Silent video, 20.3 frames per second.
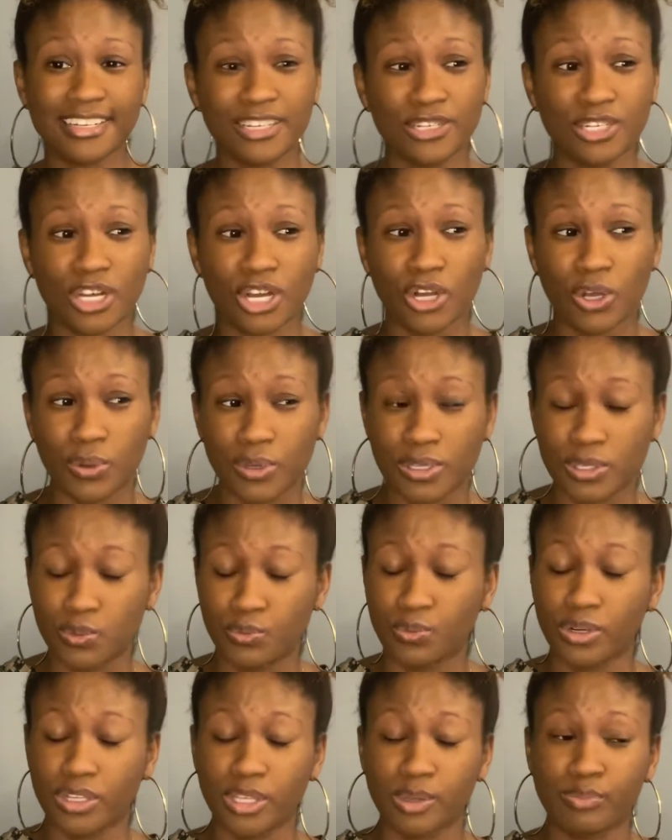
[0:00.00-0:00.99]
It's
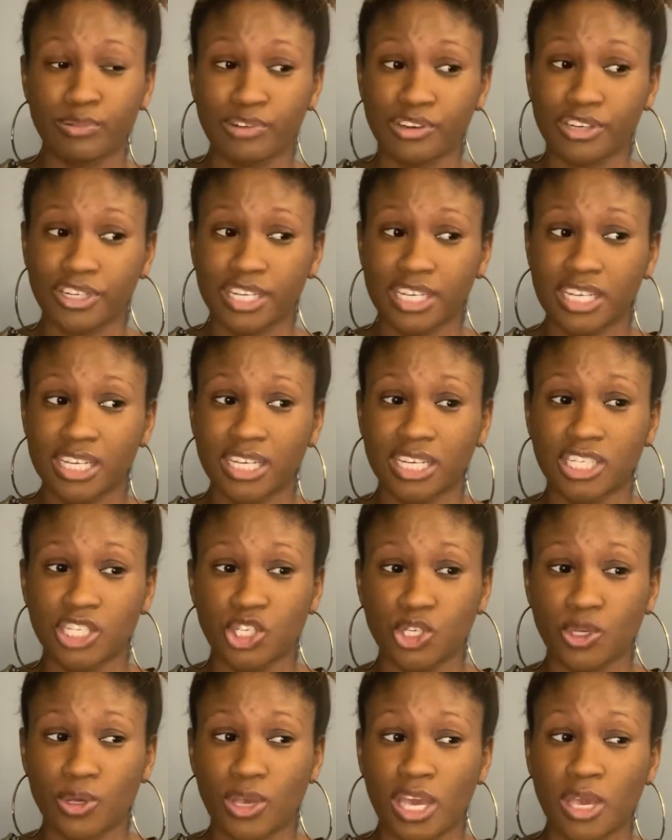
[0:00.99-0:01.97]
really pretty. And
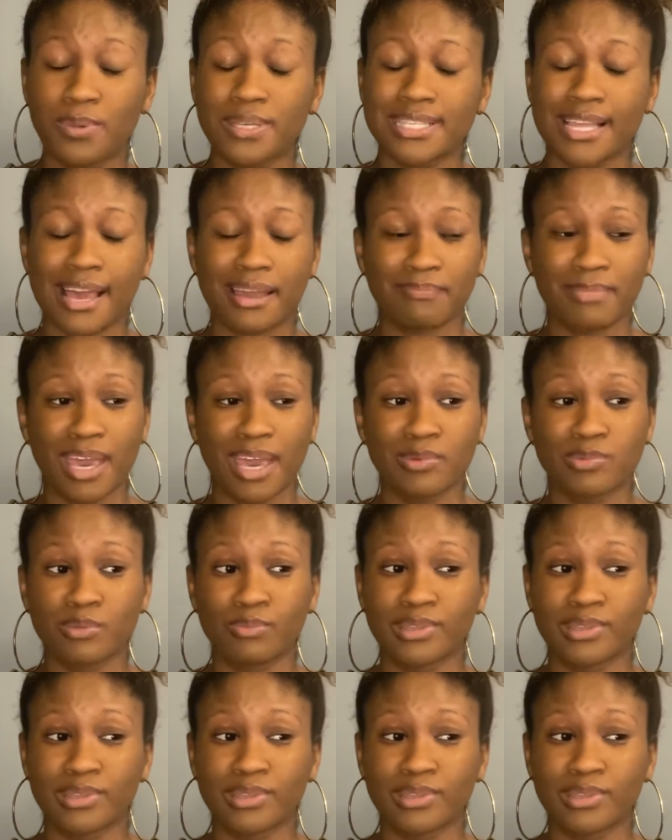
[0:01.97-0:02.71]
he was like, maybe.